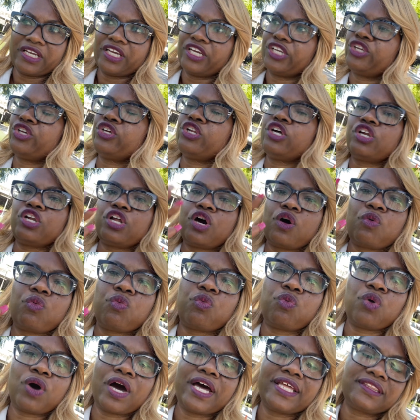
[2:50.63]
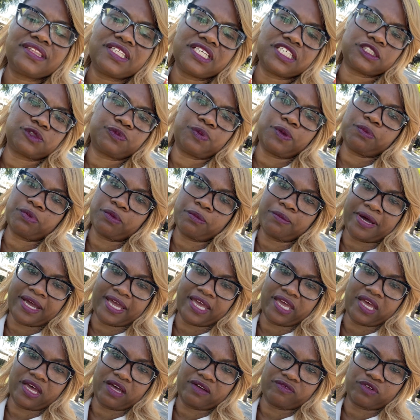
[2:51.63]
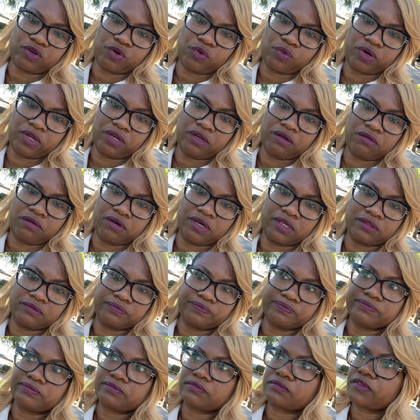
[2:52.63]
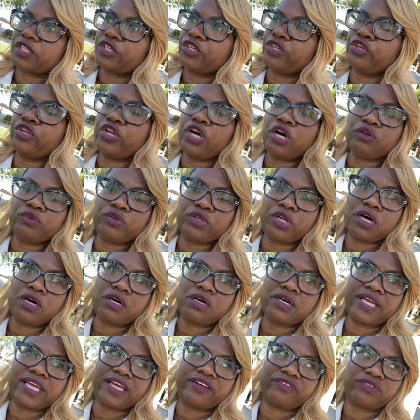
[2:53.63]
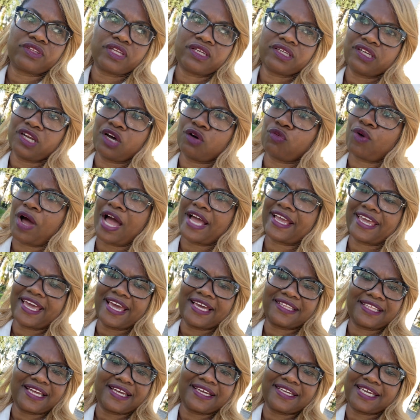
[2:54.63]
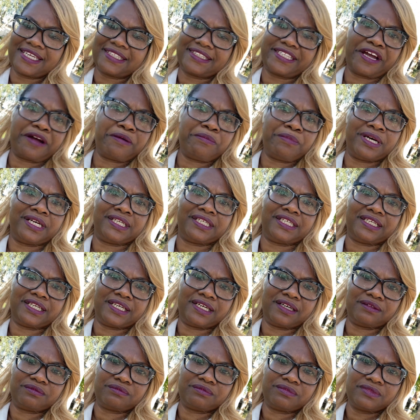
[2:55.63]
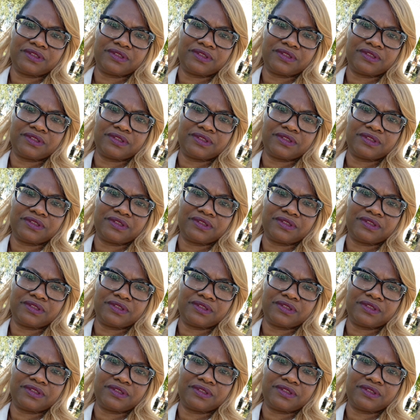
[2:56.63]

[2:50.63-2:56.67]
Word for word: You don't know what these people might have going on. You don't know if, you know, why can't they get their money up?